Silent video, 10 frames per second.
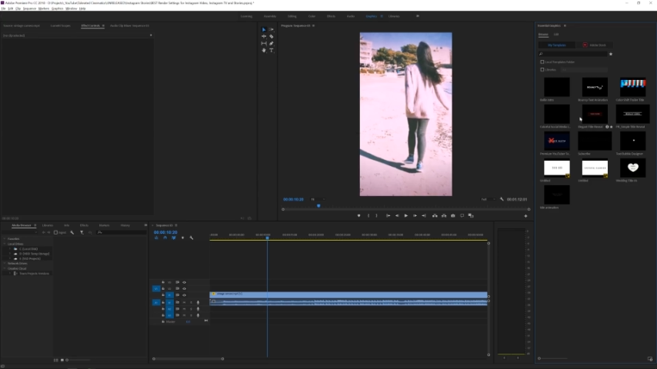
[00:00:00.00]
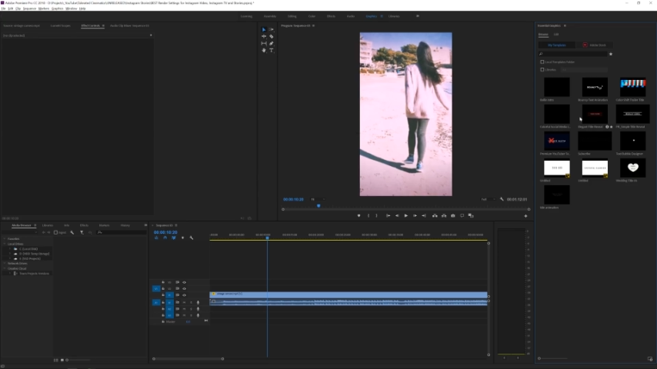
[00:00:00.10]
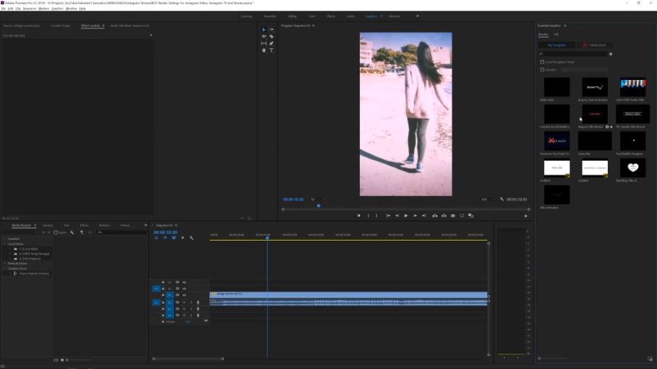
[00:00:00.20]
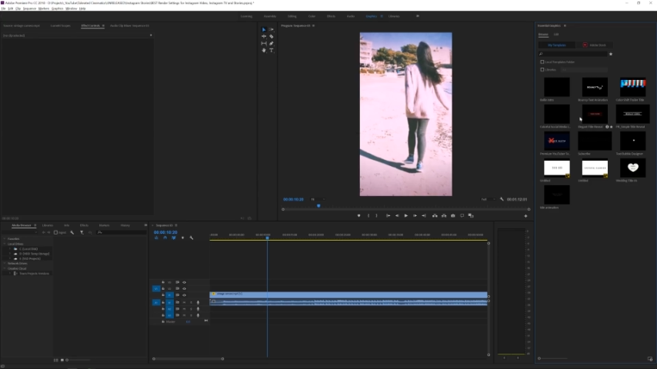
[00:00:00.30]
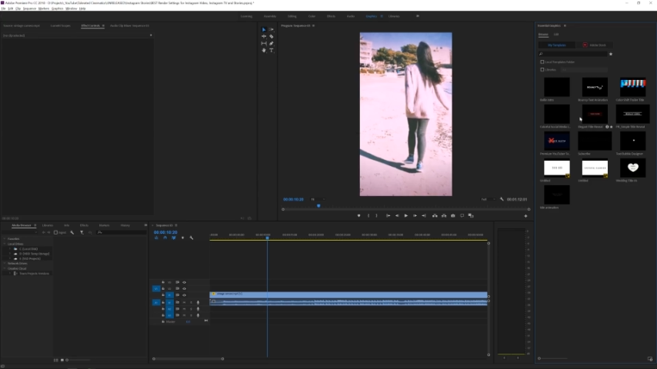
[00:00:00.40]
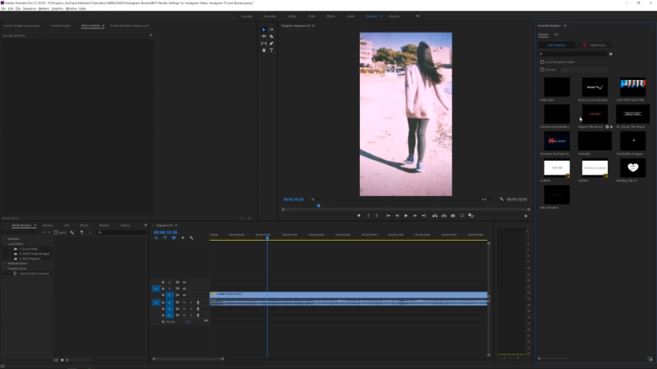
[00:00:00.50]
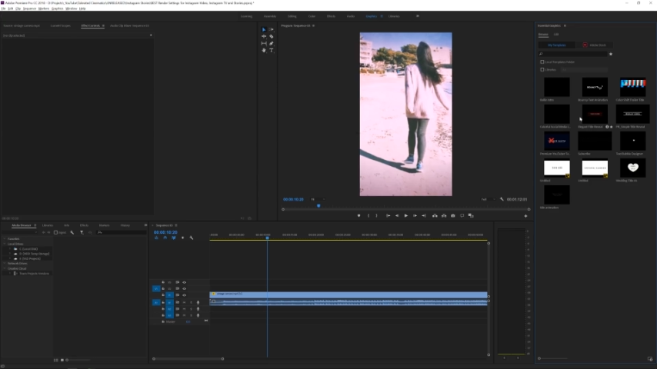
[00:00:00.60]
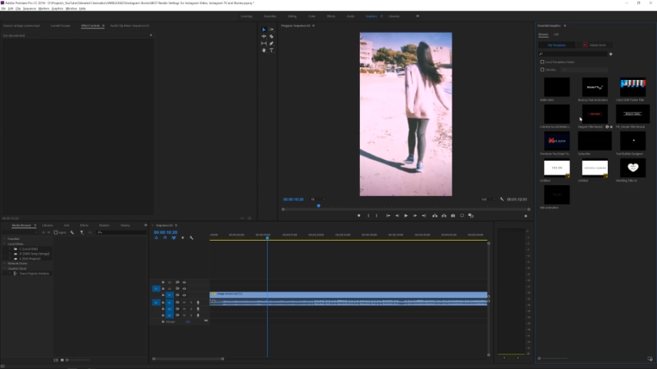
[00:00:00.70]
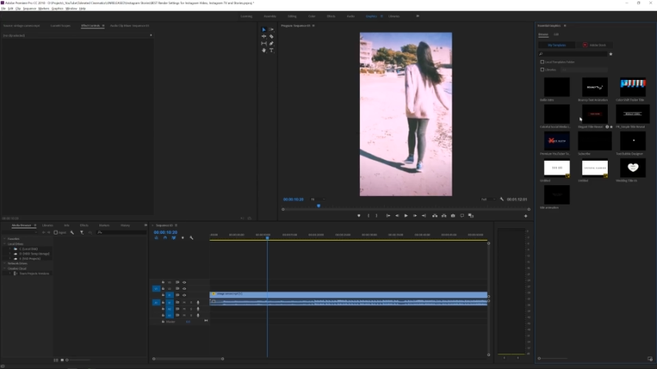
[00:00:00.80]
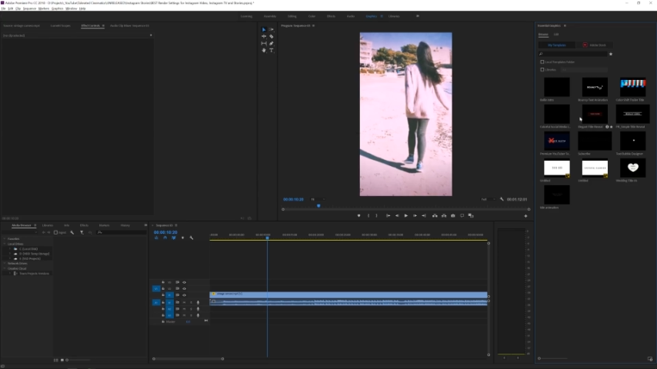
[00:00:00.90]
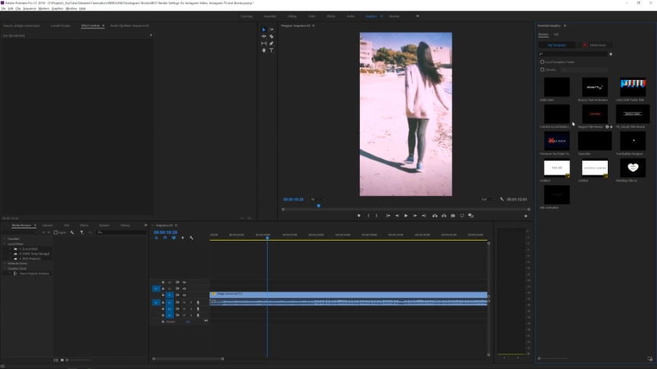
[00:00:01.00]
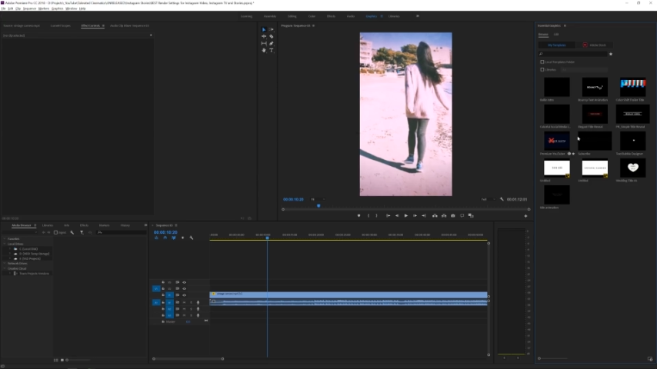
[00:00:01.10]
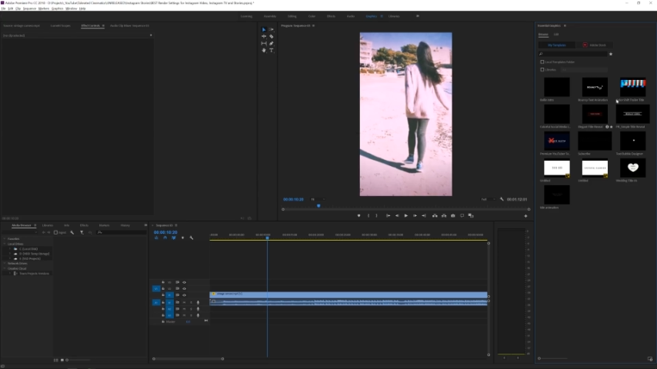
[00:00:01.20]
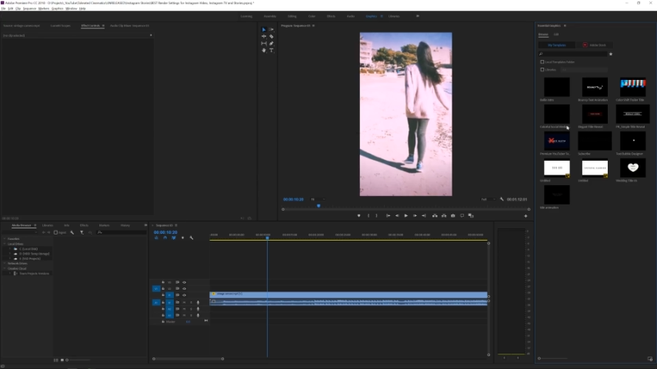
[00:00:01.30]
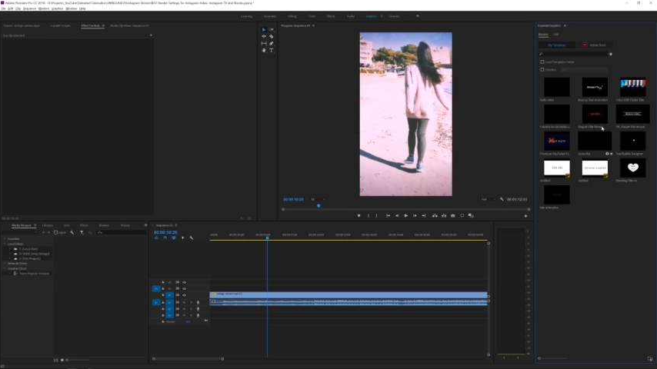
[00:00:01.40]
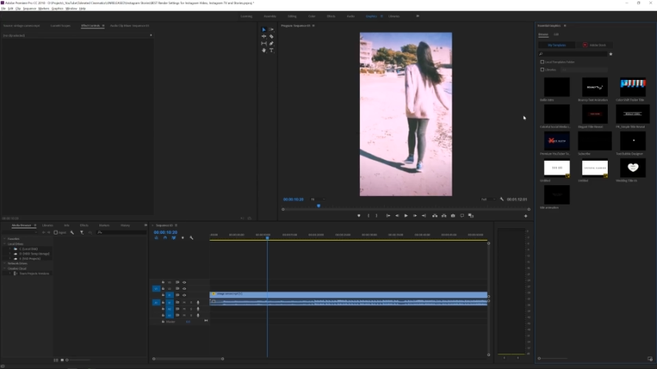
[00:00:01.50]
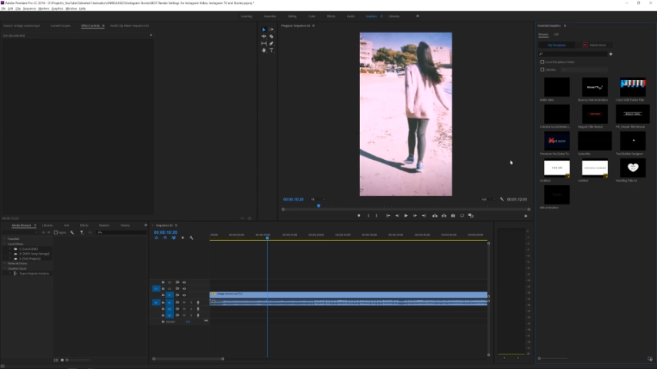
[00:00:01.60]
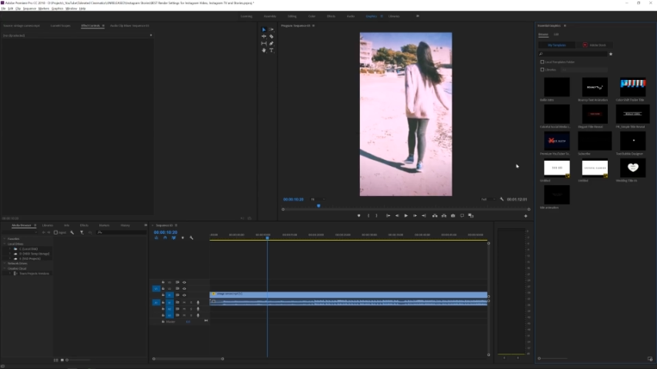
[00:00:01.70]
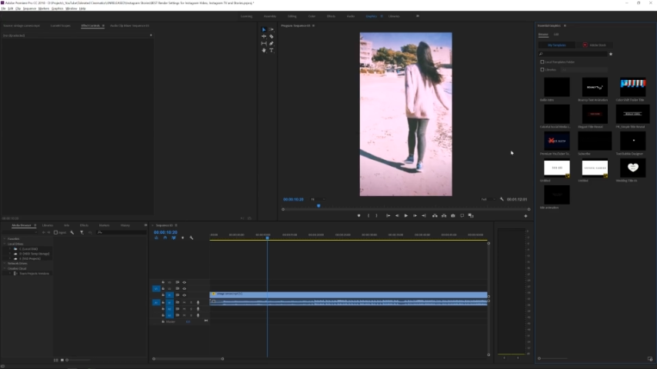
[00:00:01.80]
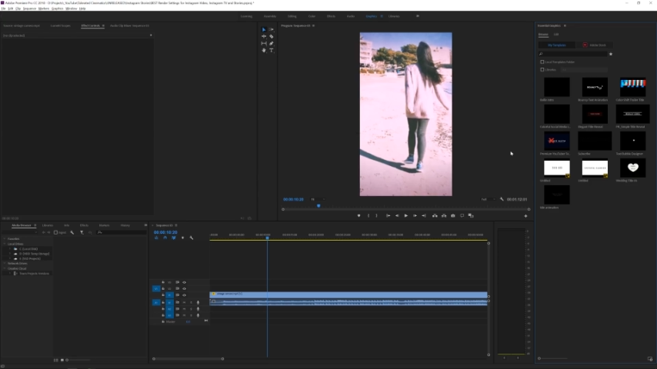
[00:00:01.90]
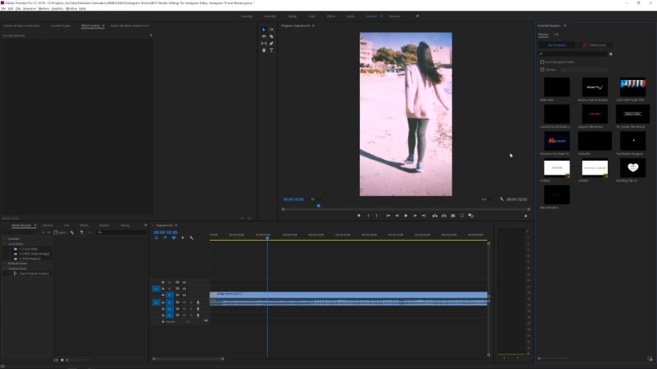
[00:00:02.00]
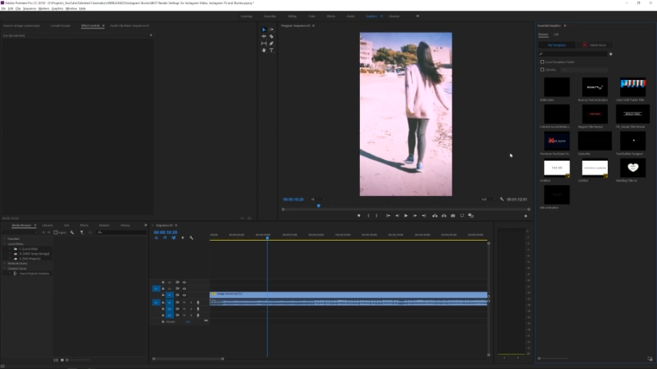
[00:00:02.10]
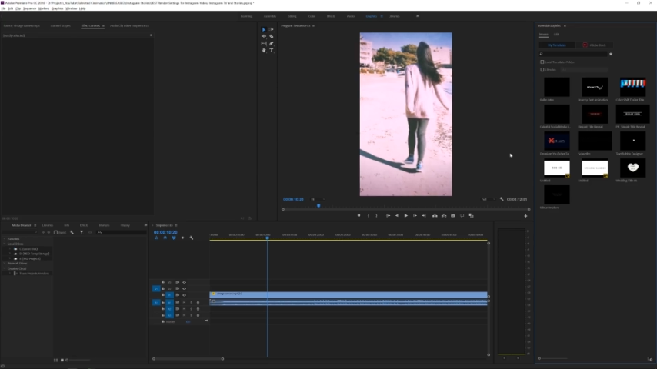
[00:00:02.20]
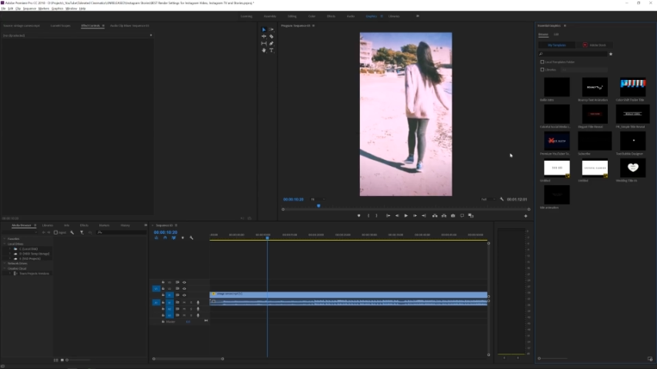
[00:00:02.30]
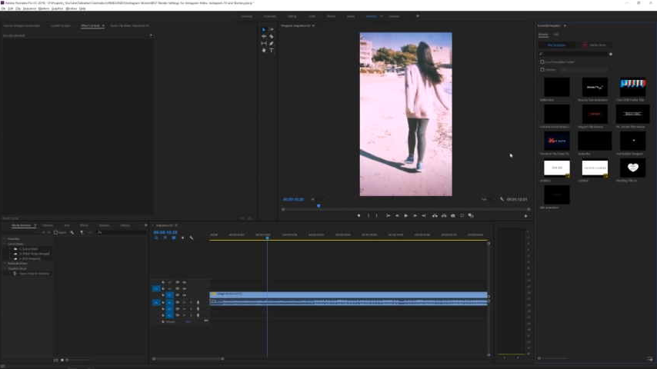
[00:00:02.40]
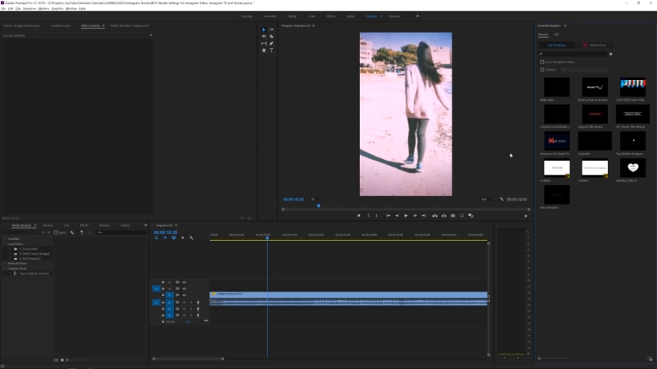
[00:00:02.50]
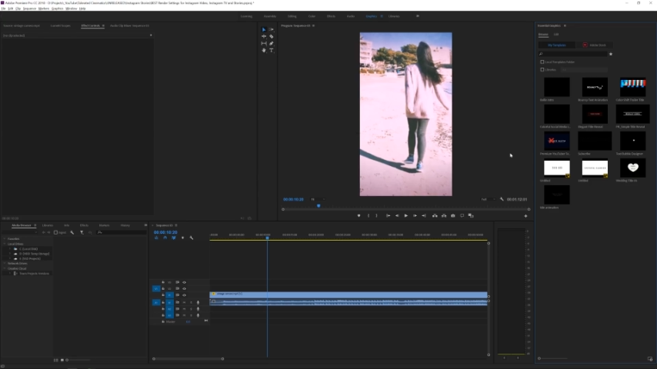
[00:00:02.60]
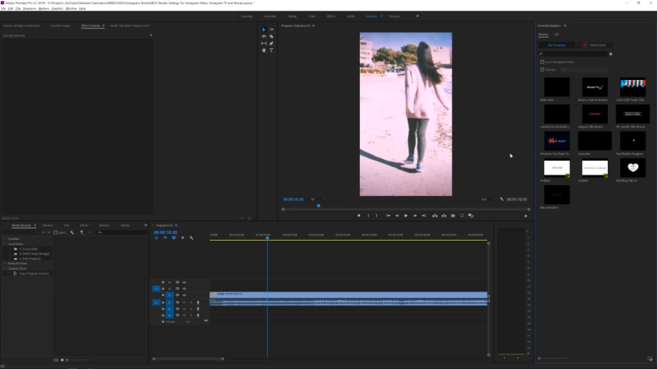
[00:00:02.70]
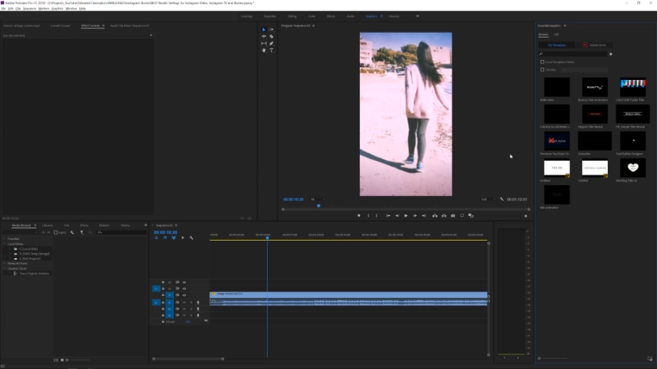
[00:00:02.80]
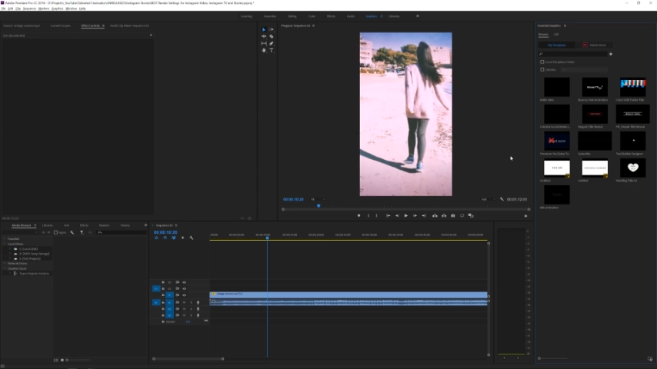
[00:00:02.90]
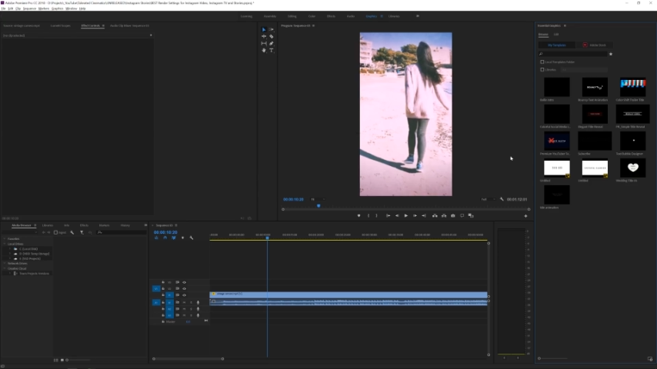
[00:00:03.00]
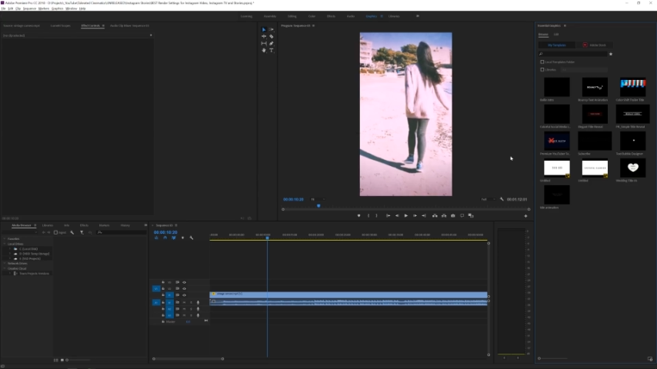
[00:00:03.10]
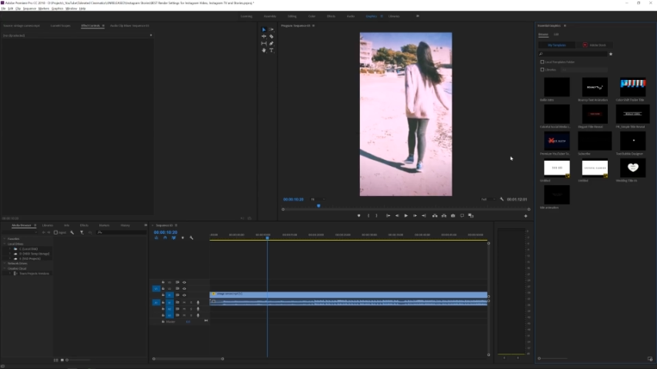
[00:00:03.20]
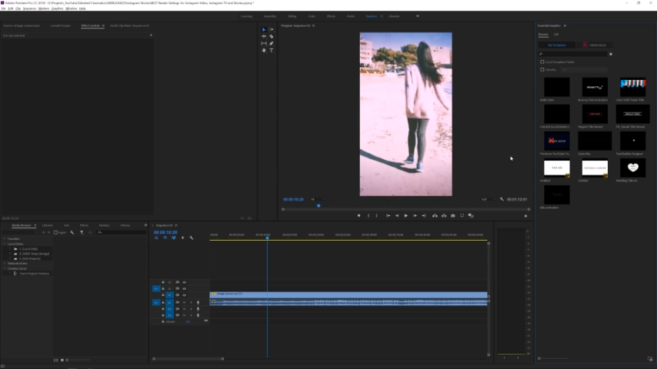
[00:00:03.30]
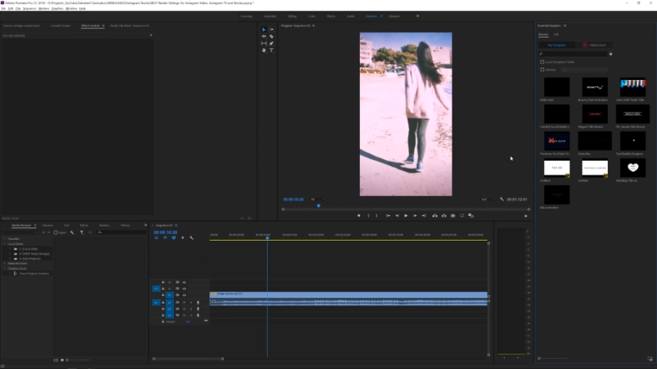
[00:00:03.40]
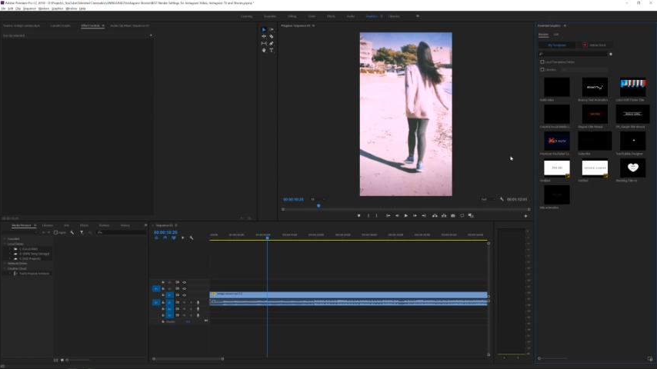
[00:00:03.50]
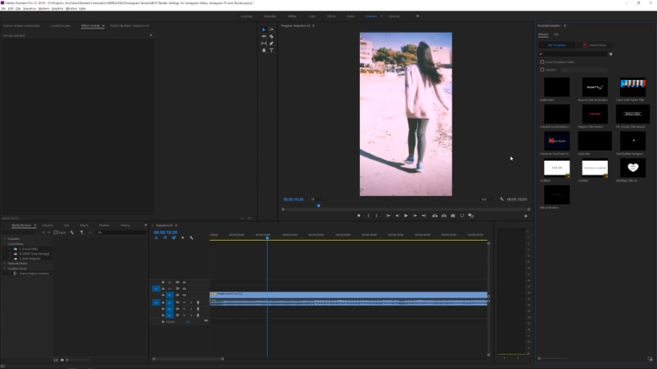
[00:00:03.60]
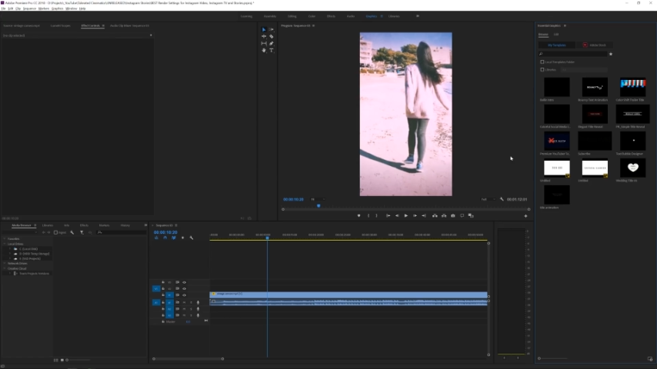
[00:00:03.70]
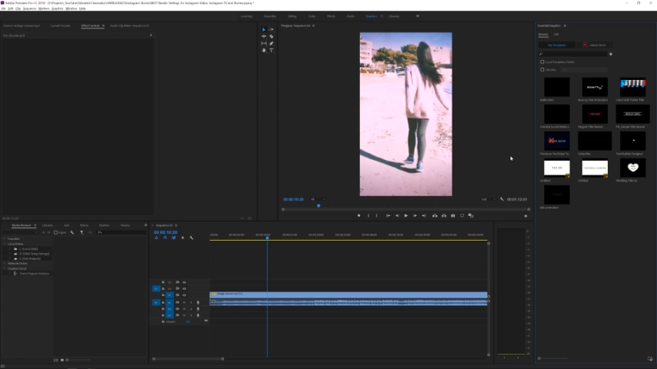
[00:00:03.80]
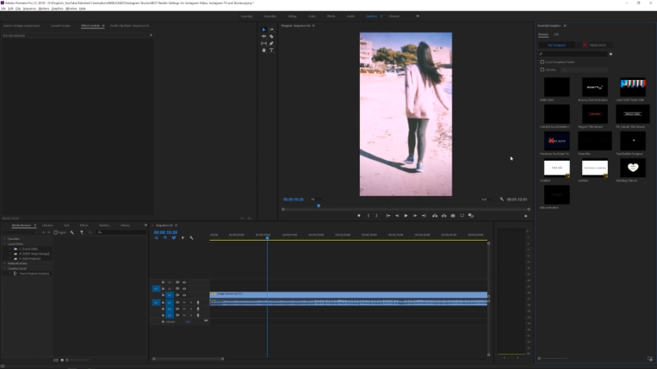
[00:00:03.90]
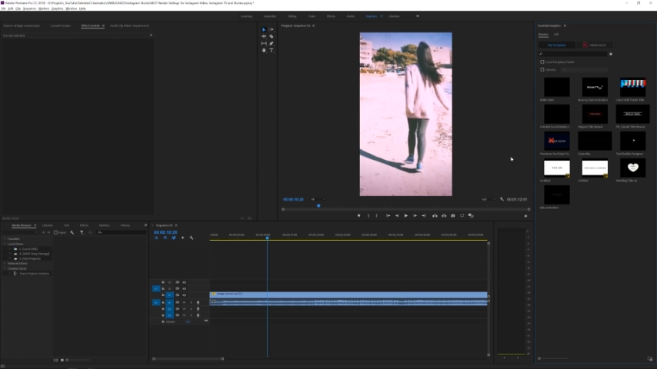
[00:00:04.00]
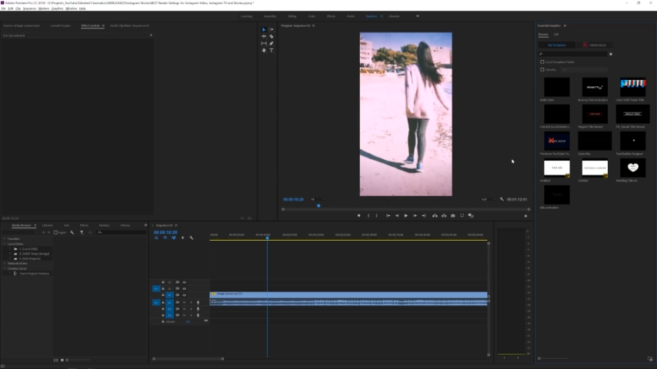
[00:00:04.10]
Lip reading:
No face is visible, so there are no lips to read.